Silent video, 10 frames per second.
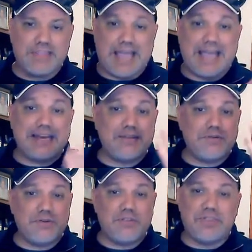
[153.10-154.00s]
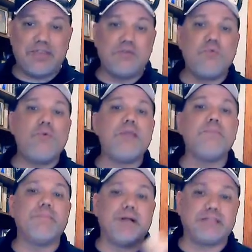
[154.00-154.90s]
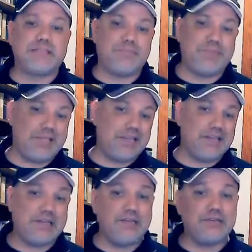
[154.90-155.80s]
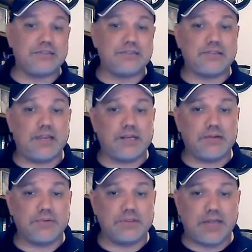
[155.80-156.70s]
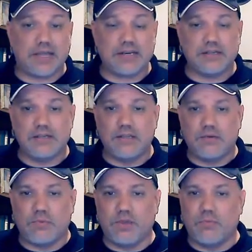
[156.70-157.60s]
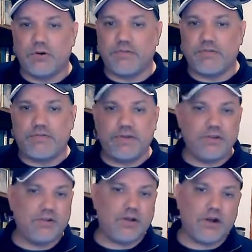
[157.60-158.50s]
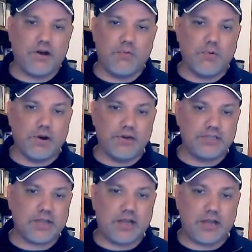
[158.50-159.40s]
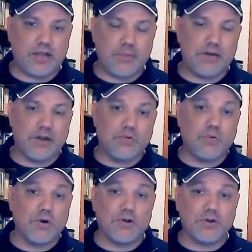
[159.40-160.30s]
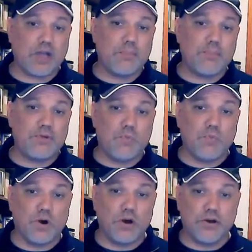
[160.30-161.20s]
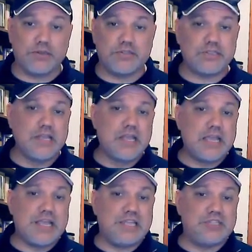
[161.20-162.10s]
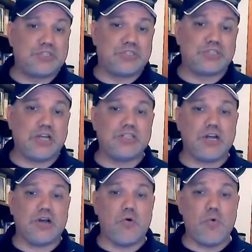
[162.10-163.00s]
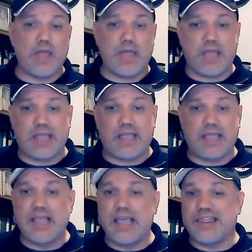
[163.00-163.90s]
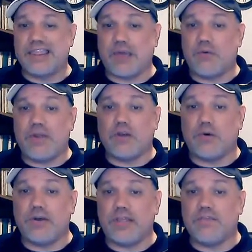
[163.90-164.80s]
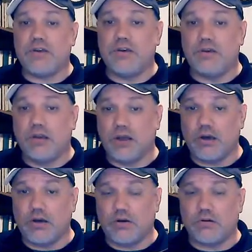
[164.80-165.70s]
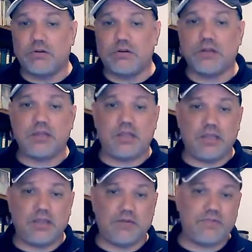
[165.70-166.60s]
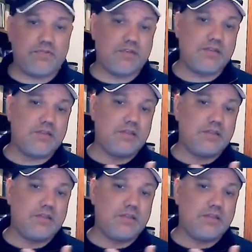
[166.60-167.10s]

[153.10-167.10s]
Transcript: that then we must be in good standing with God. We will fill our words, our world up with words in such a way that we don't even know if